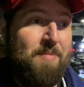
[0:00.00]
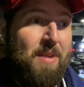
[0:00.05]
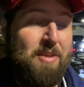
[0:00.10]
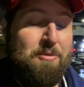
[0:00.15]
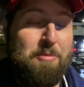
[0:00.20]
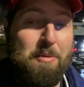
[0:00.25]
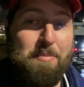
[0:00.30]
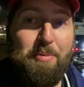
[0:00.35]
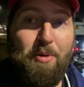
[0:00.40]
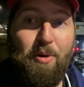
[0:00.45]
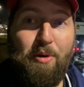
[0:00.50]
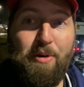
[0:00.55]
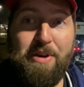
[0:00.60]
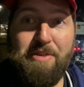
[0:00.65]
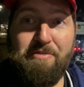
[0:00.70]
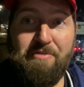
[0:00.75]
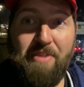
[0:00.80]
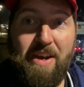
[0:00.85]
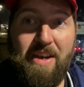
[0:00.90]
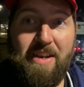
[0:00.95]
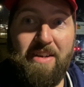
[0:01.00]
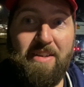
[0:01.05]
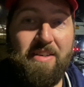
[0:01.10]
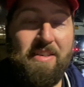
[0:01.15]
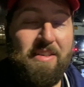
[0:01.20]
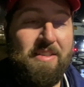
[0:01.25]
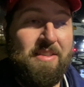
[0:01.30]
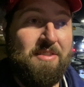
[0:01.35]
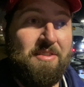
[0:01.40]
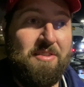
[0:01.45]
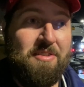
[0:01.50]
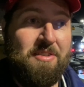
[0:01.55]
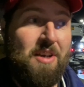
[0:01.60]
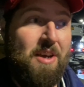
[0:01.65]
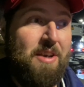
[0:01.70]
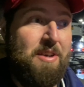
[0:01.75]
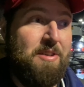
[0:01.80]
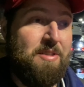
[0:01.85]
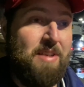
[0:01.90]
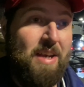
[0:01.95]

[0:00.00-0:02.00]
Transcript: It's been pouring rain this entire